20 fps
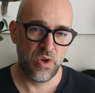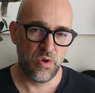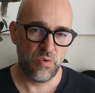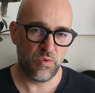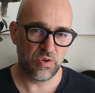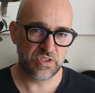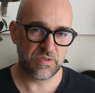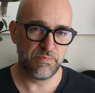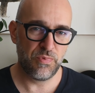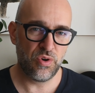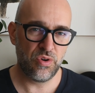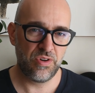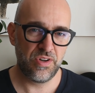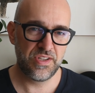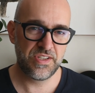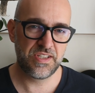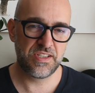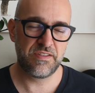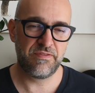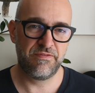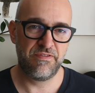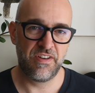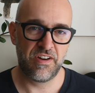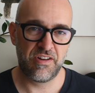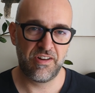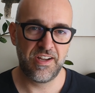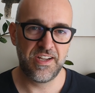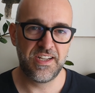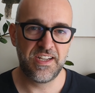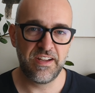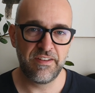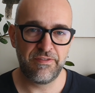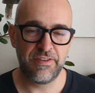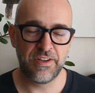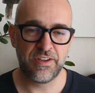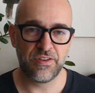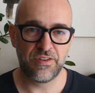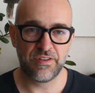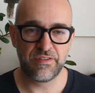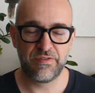What's more is it's very
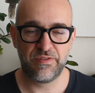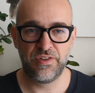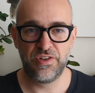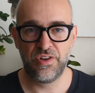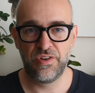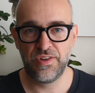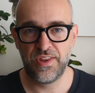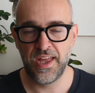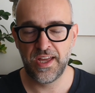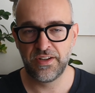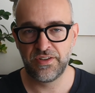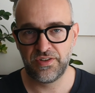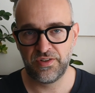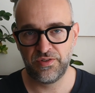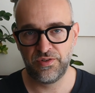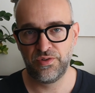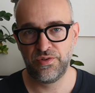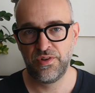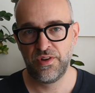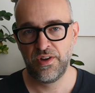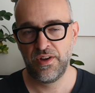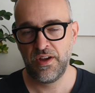difficult for you then to